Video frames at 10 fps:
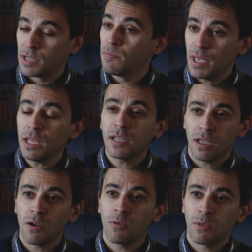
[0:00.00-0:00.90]
and
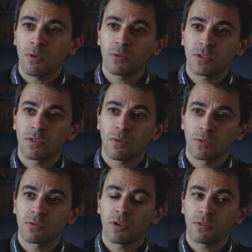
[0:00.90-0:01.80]
meeting all
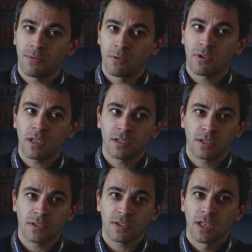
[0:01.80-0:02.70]
those wonderful
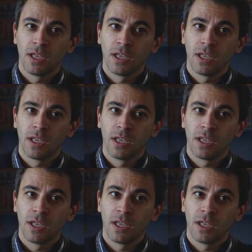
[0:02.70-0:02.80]
writers.